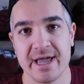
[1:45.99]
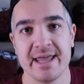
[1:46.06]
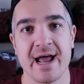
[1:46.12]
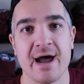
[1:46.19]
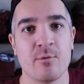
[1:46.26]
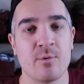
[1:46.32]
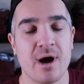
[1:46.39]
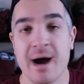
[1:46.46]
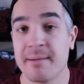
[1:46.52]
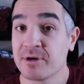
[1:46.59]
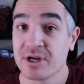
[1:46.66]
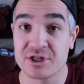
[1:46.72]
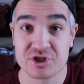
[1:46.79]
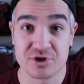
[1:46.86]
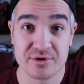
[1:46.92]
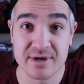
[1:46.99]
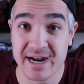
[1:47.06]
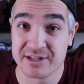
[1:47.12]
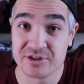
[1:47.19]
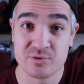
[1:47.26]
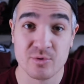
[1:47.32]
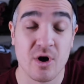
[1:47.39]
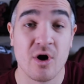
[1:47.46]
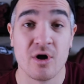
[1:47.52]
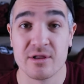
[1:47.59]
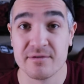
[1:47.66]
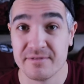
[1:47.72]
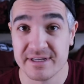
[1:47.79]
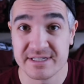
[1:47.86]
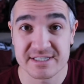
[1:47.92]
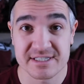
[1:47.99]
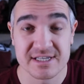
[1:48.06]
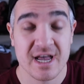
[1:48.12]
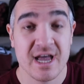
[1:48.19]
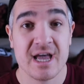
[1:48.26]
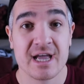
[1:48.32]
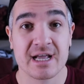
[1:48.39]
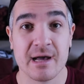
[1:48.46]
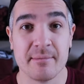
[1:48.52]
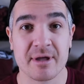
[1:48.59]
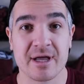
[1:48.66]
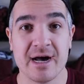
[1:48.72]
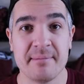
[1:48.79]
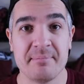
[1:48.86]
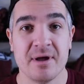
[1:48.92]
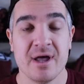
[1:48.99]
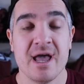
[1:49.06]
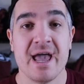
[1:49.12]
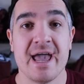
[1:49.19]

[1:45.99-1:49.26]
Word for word: And i w- I'm gonna show you how to do all of this coming up.